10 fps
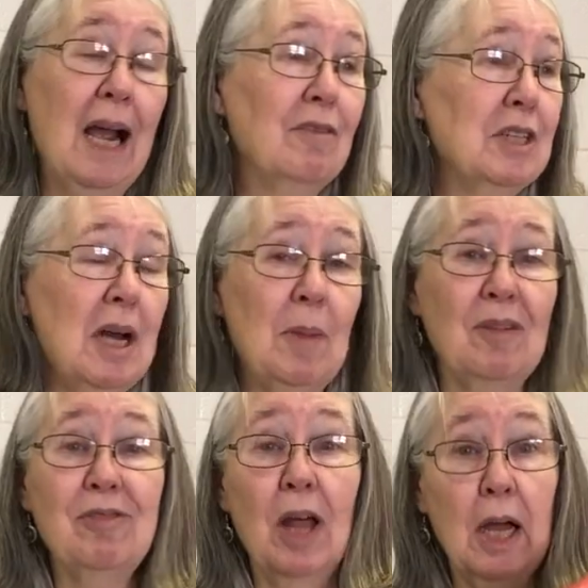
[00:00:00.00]
Every time I
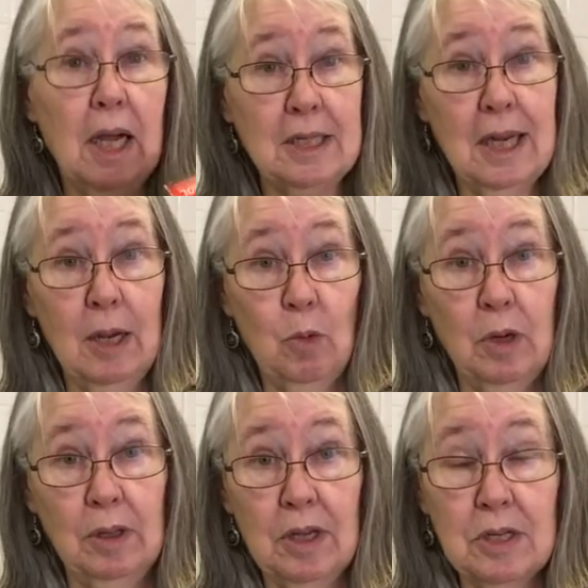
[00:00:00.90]
fly, I take
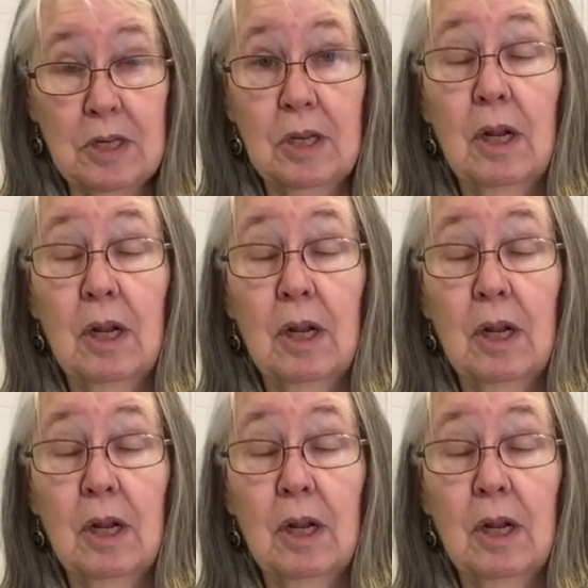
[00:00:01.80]
one of these.